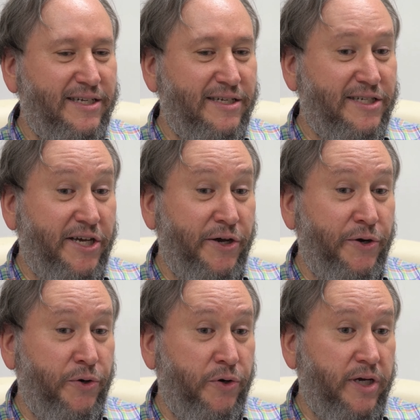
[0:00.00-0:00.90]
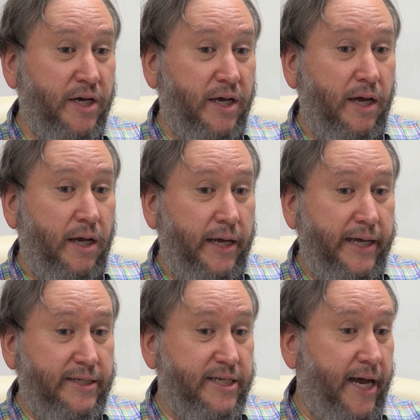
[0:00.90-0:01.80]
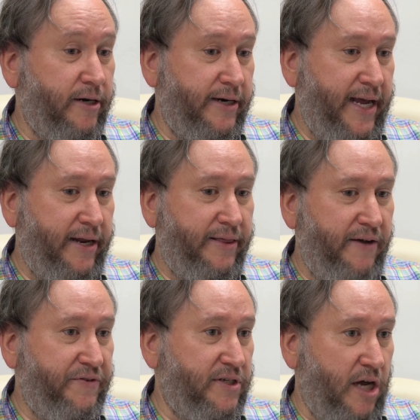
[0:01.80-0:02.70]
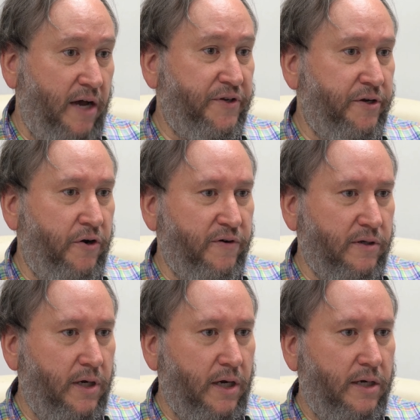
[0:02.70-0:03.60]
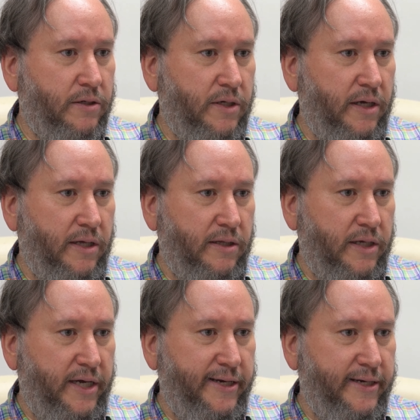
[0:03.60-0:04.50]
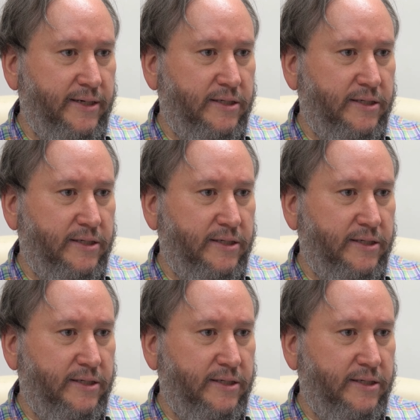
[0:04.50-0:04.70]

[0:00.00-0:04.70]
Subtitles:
So insider data theft is often overlooked in the